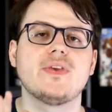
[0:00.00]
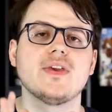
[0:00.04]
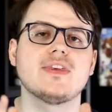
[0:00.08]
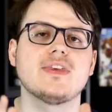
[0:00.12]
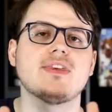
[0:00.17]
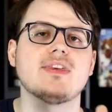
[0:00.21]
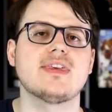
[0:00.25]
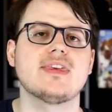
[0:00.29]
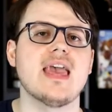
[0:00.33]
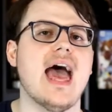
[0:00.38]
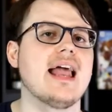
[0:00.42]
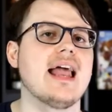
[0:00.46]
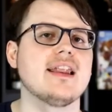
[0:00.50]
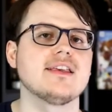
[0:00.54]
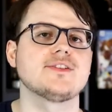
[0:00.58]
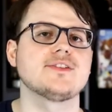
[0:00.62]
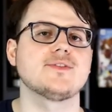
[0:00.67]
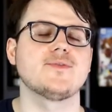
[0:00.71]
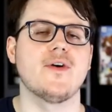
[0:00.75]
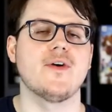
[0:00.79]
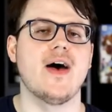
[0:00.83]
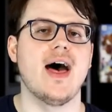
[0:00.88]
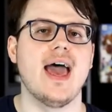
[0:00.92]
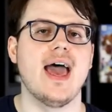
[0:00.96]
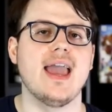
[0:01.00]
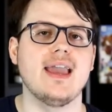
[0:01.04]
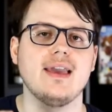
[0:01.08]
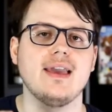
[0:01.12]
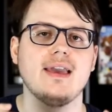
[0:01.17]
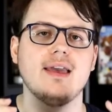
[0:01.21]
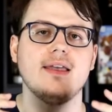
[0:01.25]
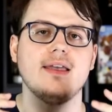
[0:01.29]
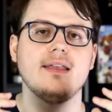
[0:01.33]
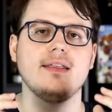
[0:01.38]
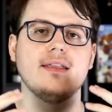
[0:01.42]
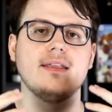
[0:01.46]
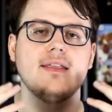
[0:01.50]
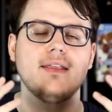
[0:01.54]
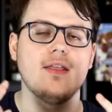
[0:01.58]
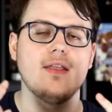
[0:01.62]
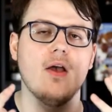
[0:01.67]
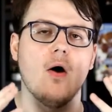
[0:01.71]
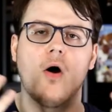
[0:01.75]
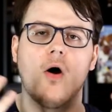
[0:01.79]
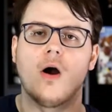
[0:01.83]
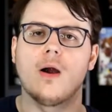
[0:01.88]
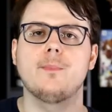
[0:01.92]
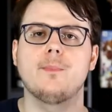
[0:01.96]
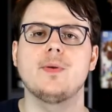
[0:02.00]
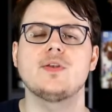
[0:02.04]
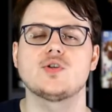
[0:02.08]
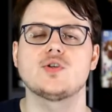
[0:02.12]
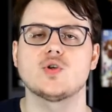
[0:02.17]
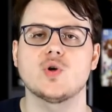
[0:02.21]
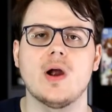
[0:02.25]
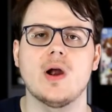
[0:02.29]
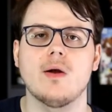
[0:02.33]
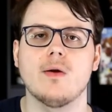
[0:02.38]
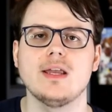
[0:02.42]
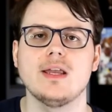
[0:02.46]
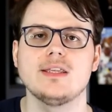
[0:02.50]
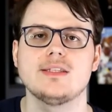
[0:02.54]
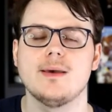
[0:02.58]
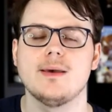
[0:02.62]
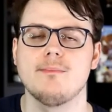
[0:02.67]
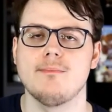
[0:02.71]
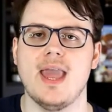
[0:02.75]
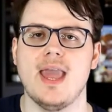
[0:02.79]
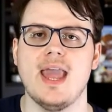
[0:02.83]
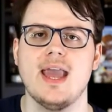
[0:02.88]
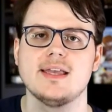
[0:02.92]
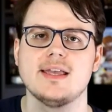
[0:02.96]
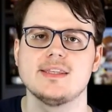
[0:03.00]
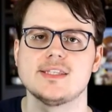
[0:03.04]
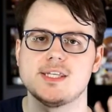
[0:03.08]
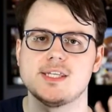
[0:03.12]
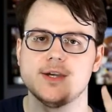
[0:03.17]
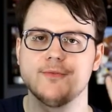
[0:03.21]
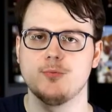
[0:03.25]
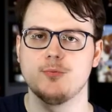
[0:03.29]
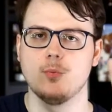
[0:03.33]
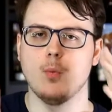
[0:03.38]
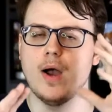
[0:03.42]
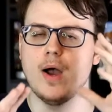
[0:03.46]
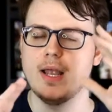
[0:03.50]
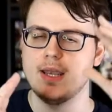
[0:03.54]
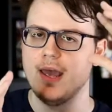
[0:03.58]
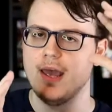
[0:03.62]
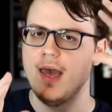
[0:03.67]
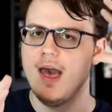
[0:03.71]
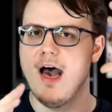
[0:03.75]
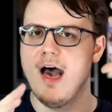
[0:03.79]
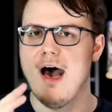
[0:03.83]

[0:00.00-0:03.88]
to satisfy arbitrary demands of what